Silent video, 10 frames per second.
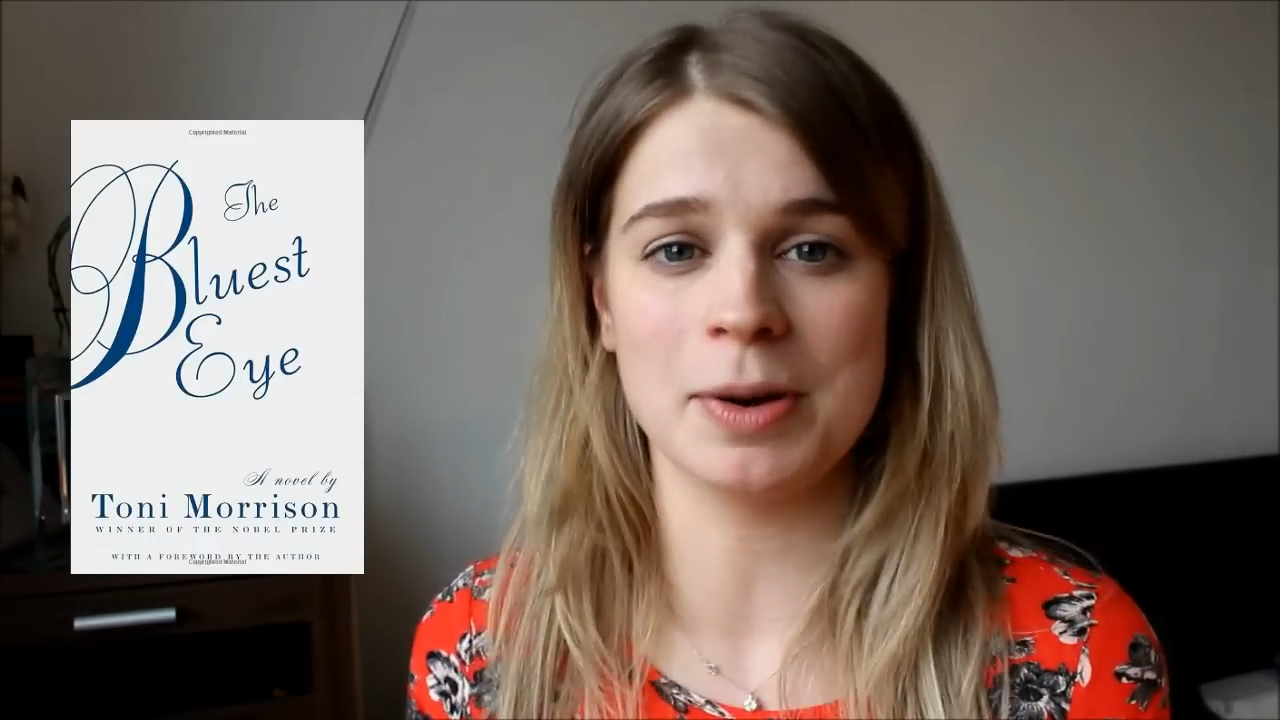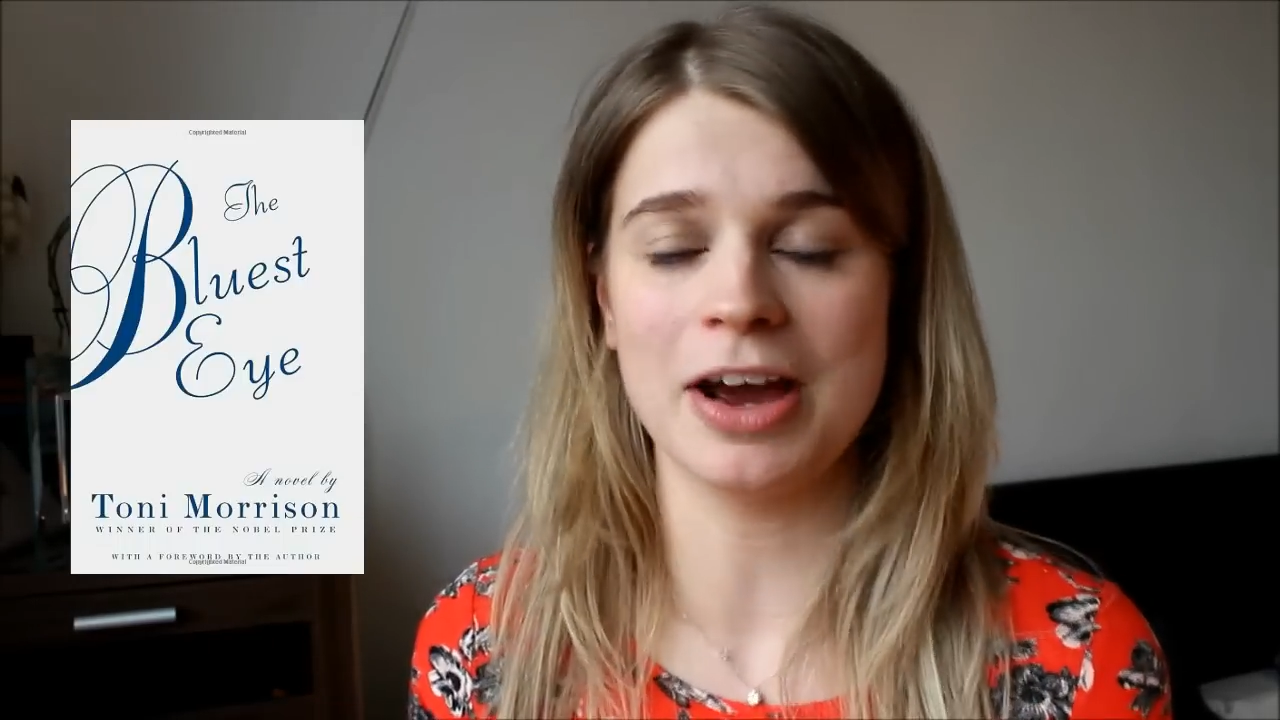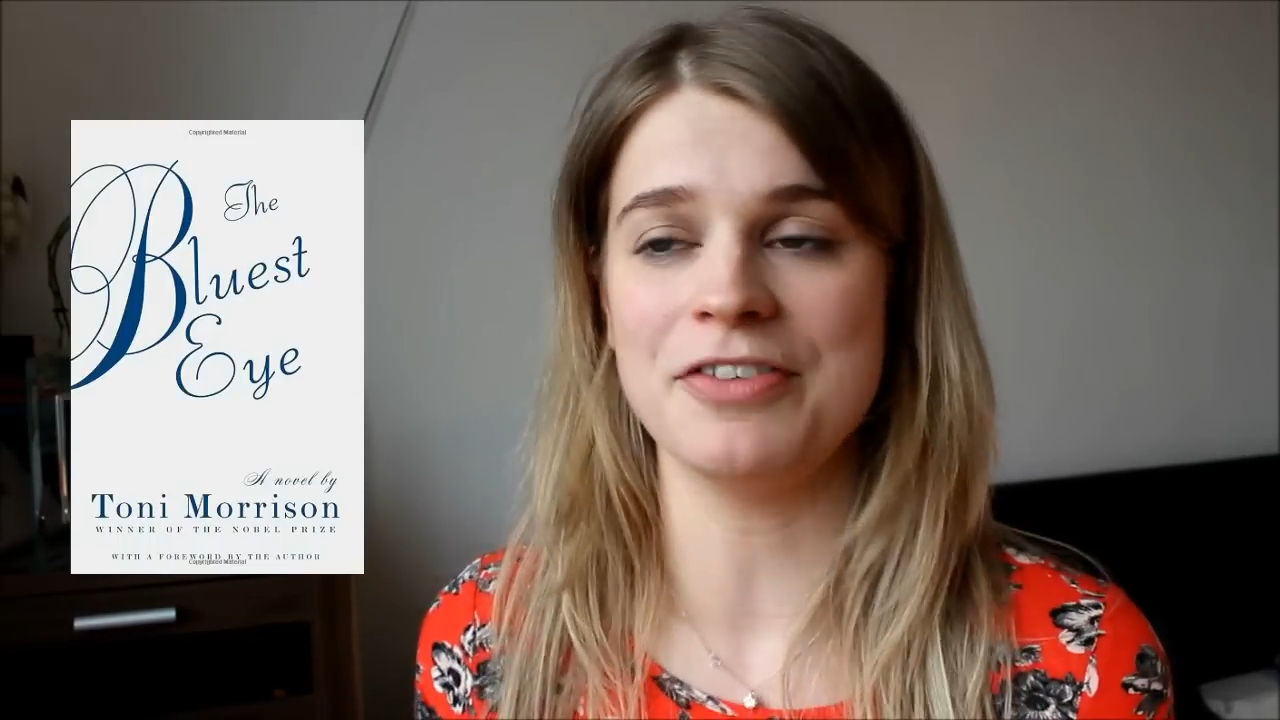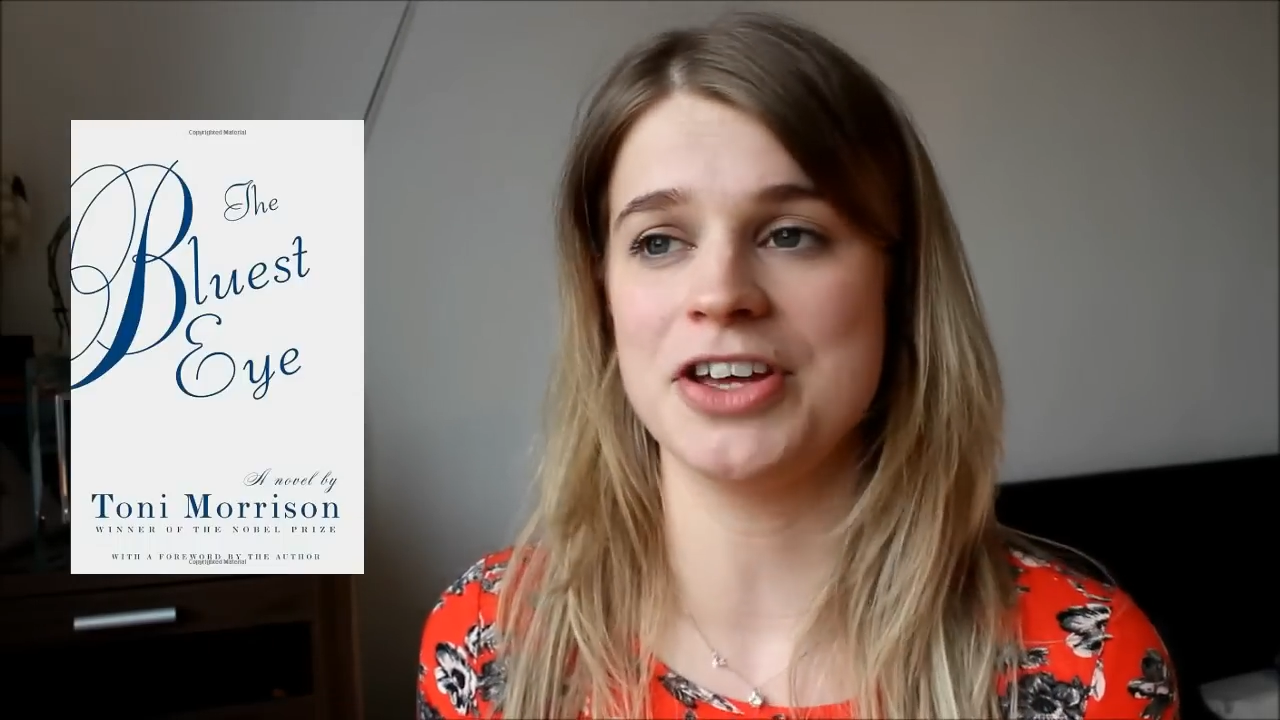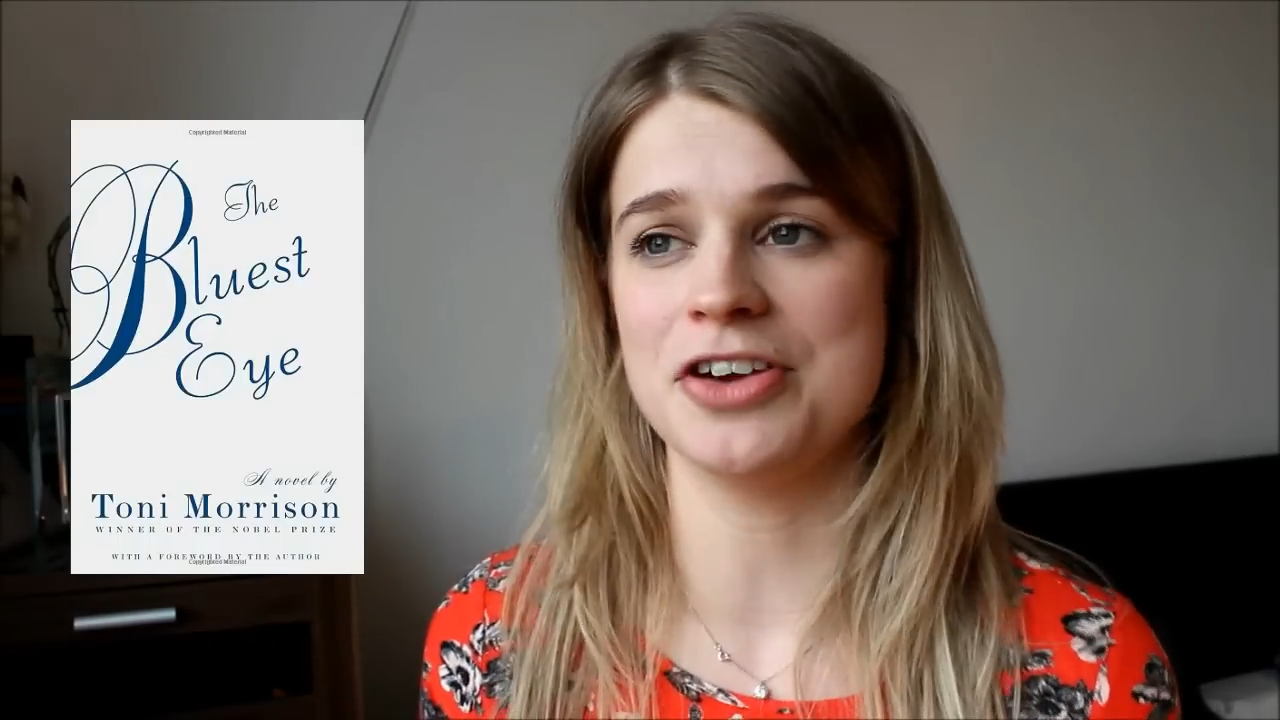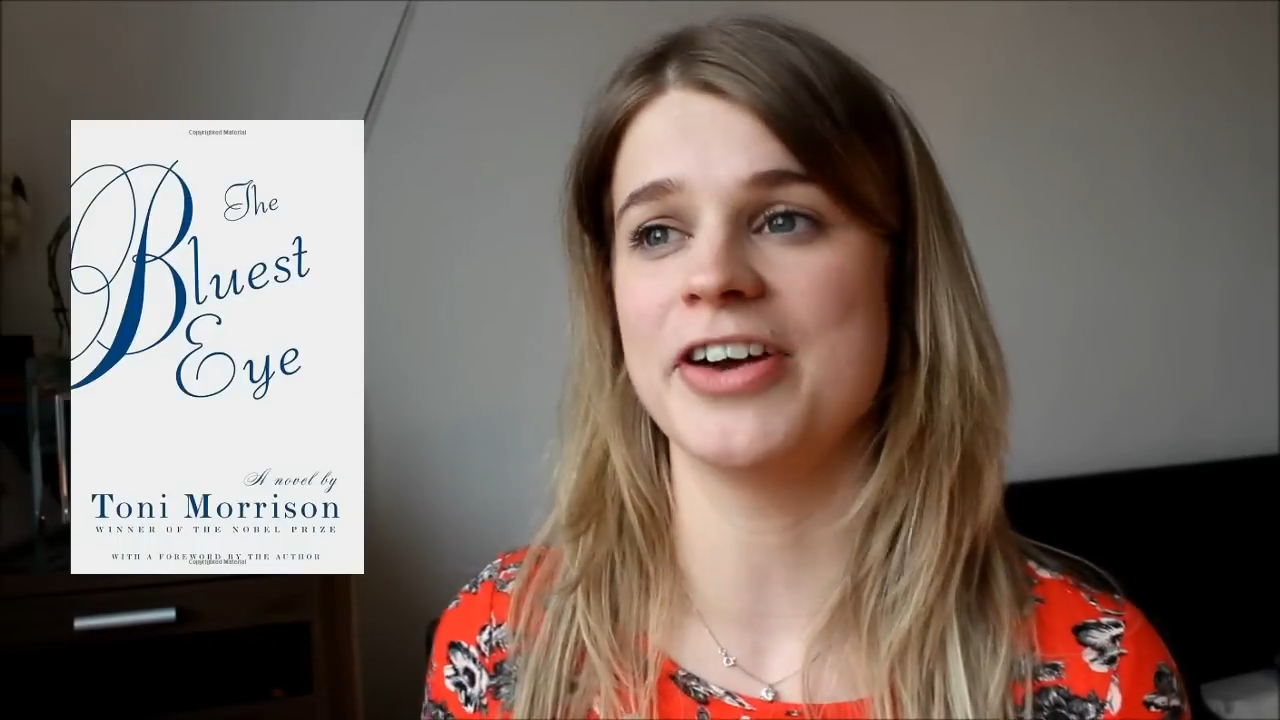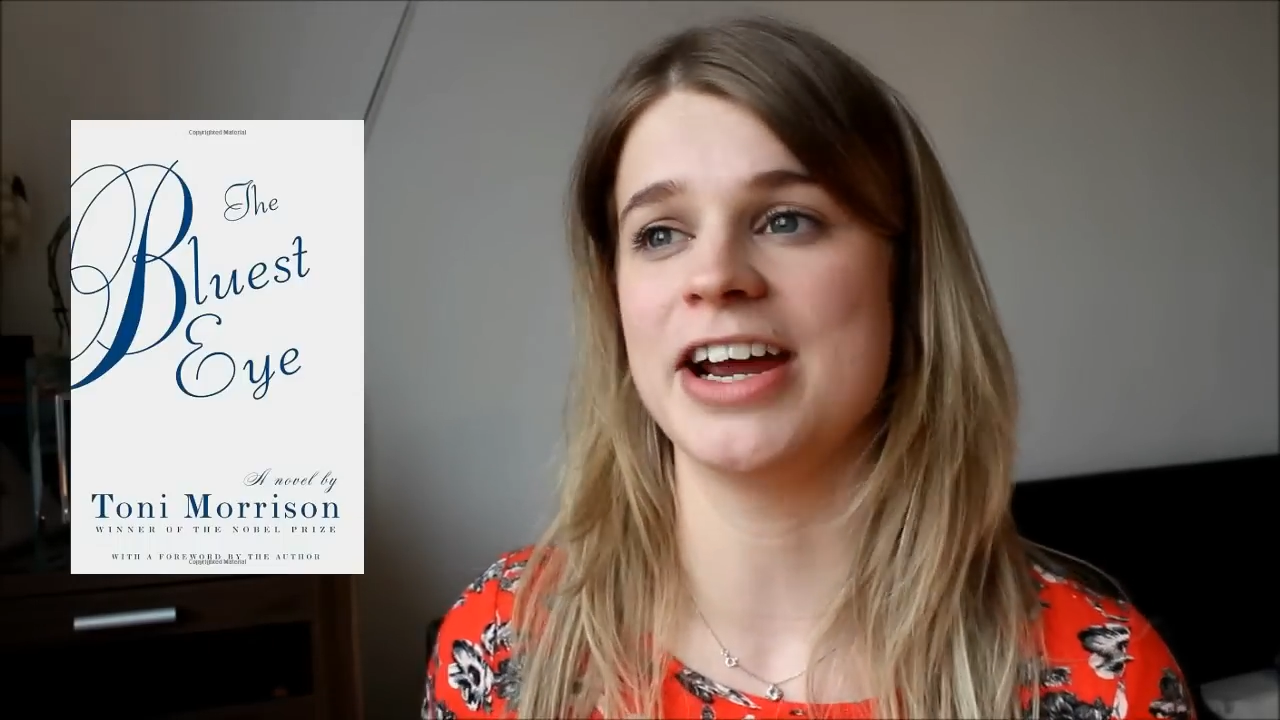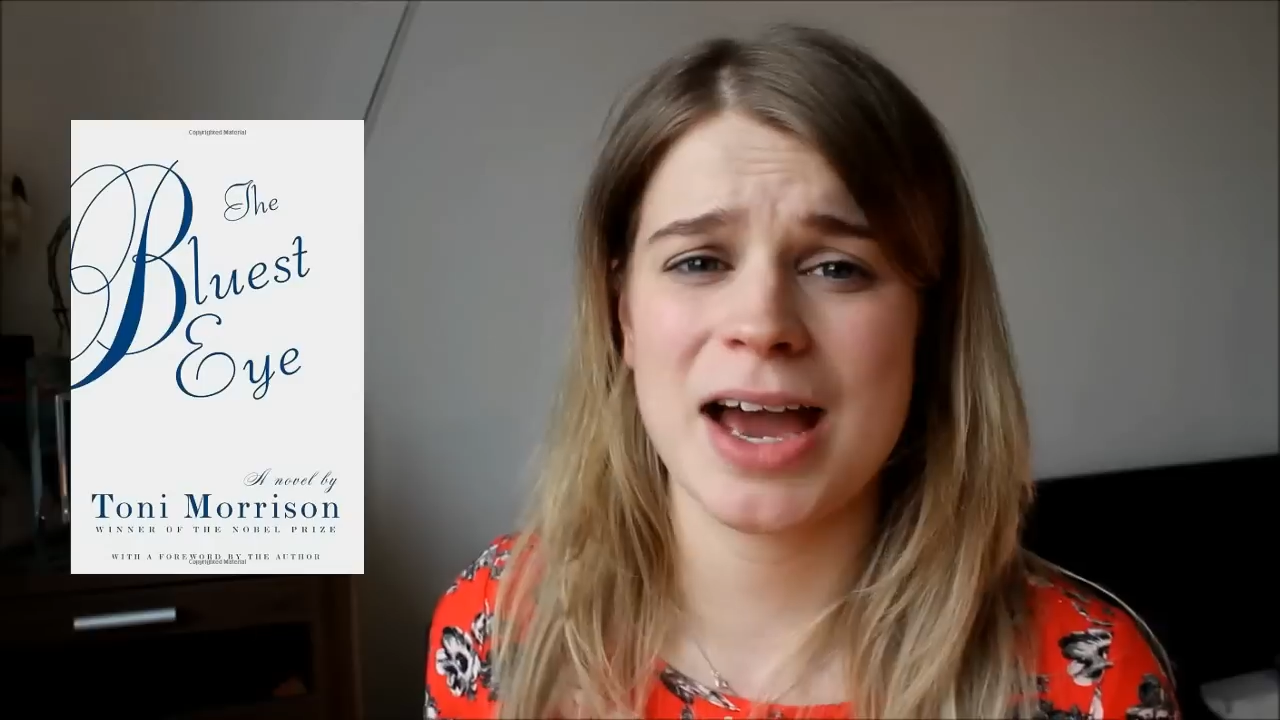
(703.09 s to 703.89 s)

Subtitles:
life that you're in.